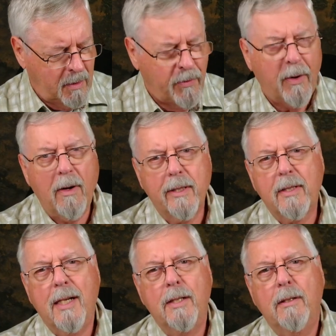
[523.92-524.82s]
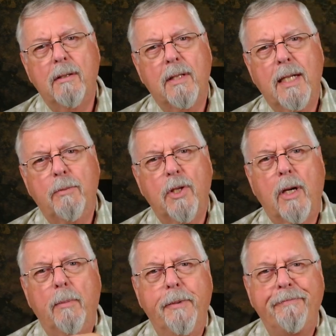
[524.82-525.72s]
they're all designed to do the same
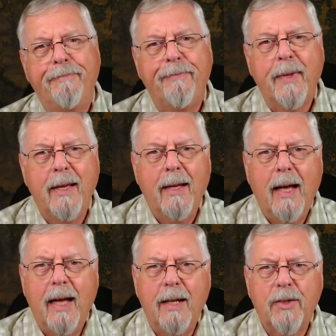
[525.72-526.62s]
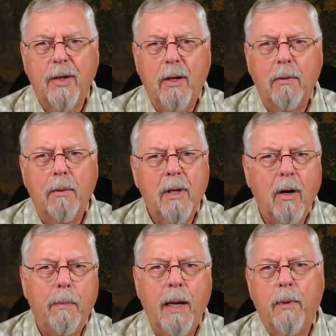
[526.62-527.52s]
job. And so
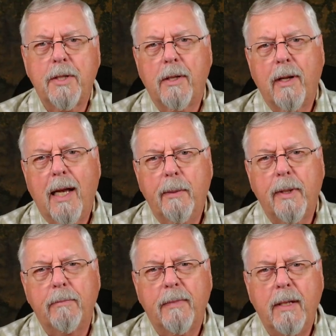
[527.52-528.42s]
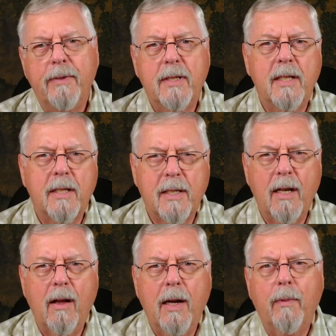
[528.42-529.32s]
go by what's on the label. If it says it's a
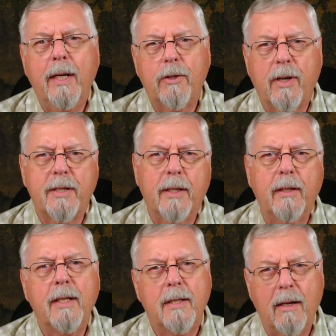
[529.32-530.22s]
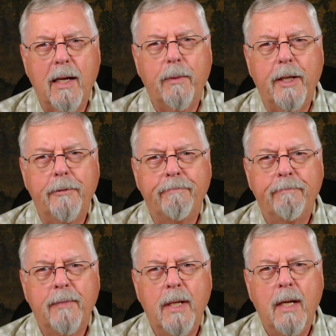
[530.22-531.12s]
9 weight, trust it. It's a 9 weight.
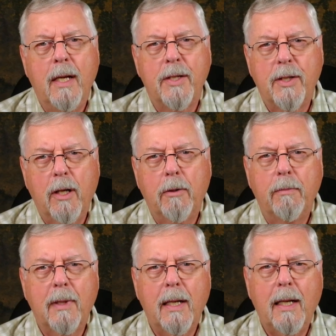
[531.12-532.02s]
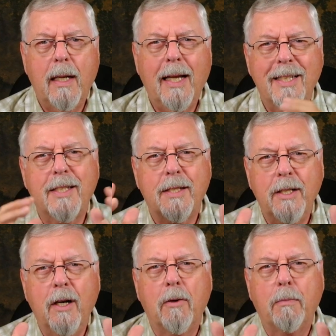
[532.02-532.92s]
So let's,
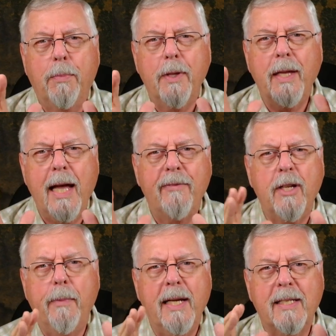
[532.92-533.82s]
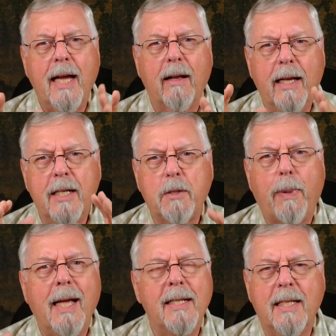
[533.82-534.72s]
you know, put the AFTMA scale in its
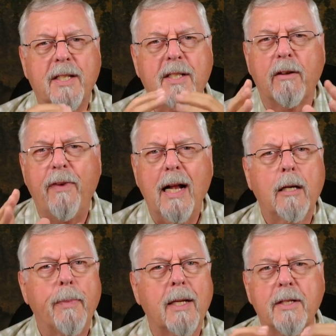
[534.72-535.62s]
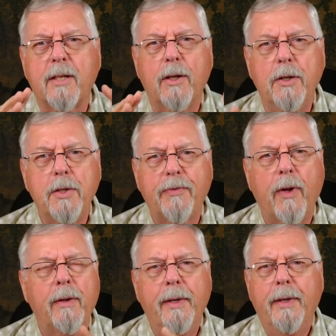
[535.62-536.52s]
place. It's still valuable. It's still
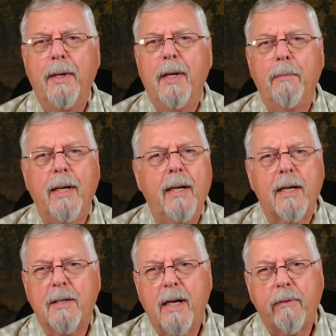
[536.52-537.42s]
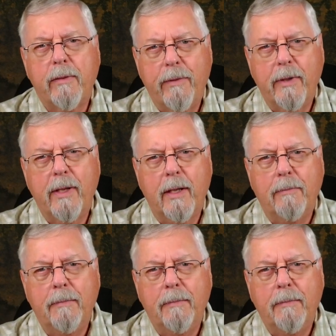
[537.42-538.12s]
useful, but it doesn't cover everything.